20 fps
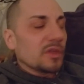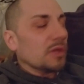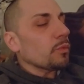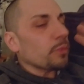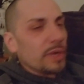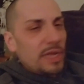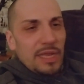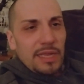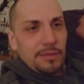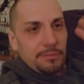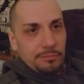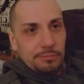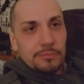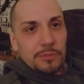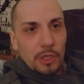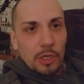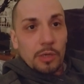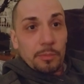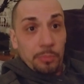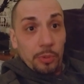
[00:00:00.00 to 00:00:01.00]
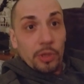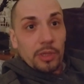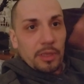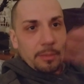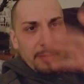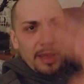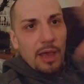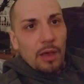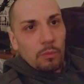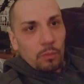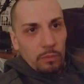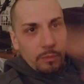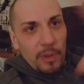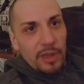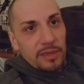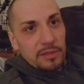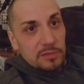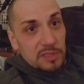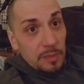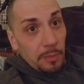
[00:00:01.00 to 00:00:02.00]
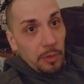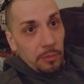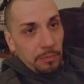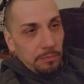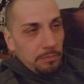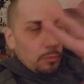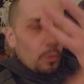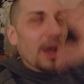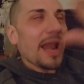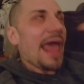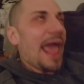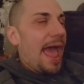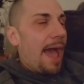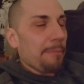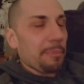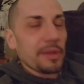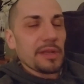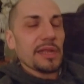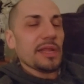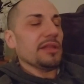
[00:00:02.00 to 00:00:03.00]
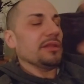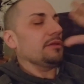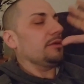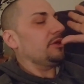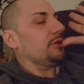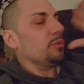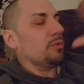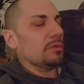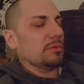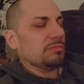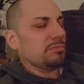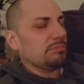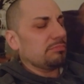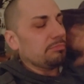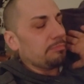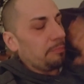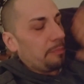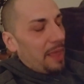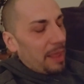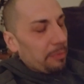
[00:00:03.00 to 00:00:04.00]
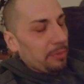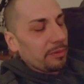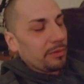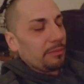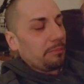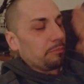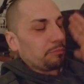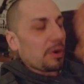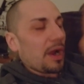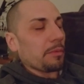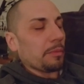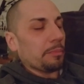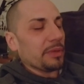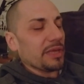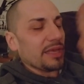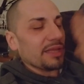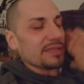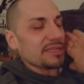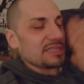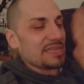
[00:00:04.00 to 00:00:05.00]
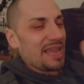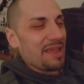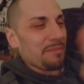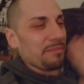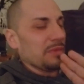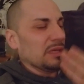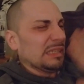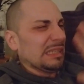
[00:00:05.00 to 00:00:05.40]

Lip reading: read her book about what happened, and you will probably get the same,